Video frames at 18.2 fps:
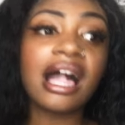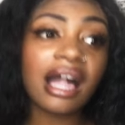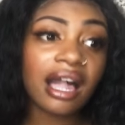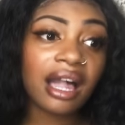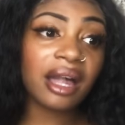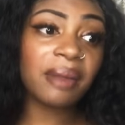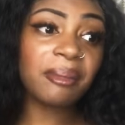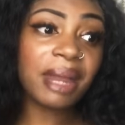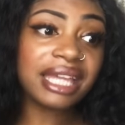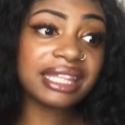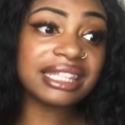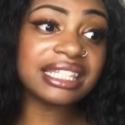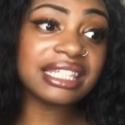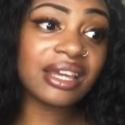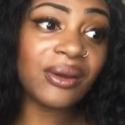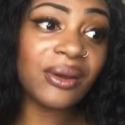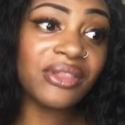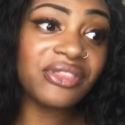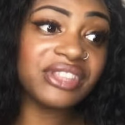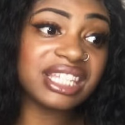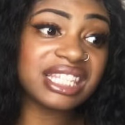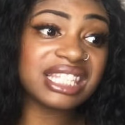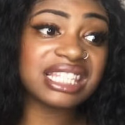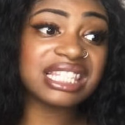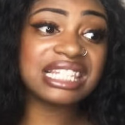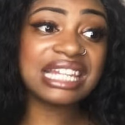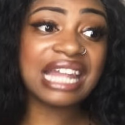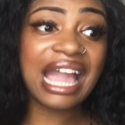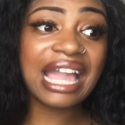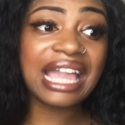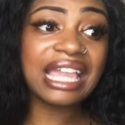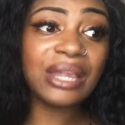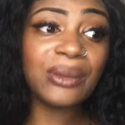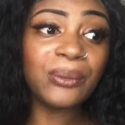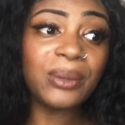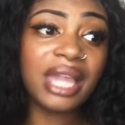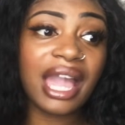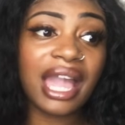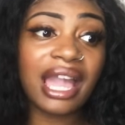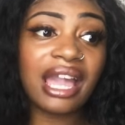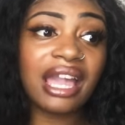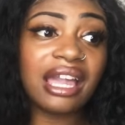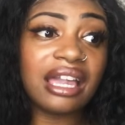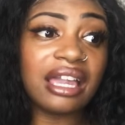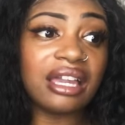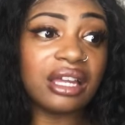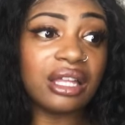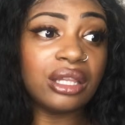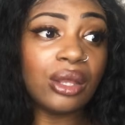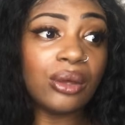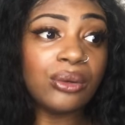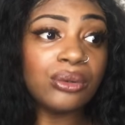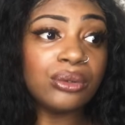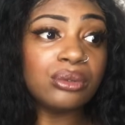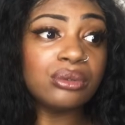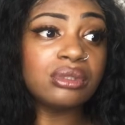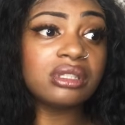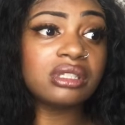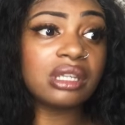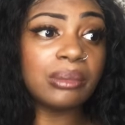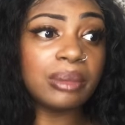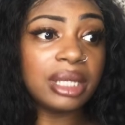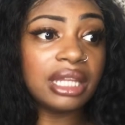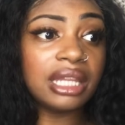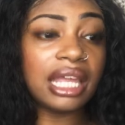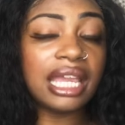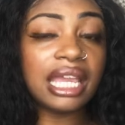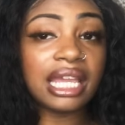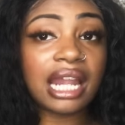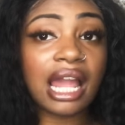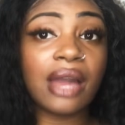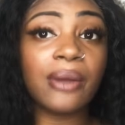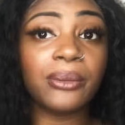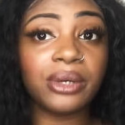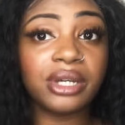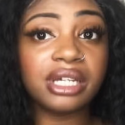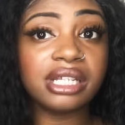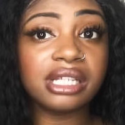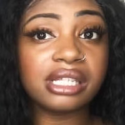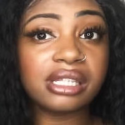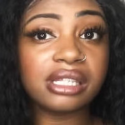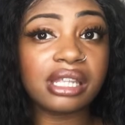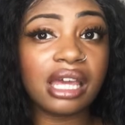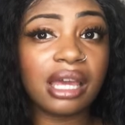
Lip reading: On this night, we had closed a bit late, and I was